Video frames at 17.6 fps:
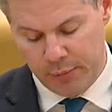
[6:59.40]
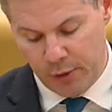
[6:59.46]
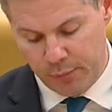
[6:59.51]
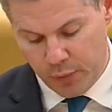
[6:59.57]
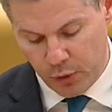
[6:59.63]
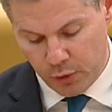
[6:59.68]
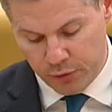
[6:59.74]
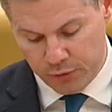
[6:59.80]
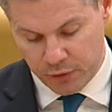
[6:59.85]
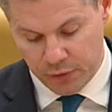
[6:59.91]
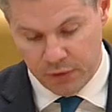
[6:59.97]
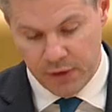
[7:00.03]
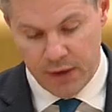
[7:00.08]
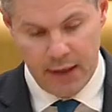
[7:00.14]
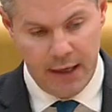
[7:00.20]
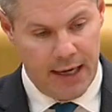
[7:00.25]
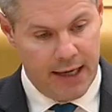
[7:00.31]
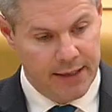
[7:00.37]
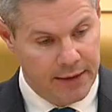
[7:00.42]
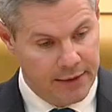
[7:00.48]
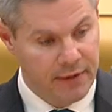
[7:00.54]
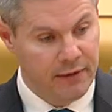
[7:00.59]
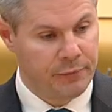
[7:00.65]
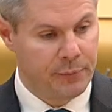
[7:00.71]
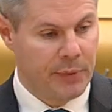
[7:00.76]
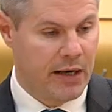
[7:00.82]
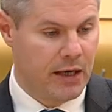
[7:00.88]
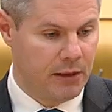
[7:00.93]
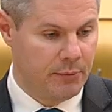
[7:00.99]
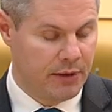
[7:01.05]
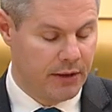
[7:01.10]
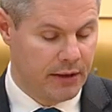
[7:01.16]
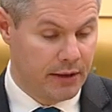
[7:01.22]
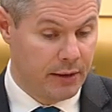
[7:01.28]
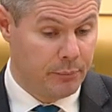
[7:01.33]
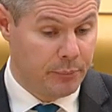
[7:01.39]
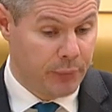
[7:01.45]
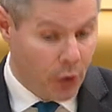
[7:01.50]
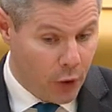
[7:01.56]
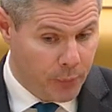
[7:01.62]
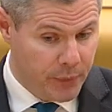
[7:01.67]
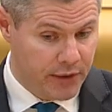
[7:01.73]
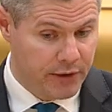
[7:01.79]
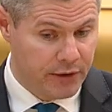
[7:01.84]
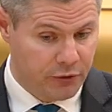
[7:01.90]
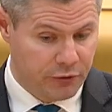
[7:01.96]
proposals, and that this Parliament can properly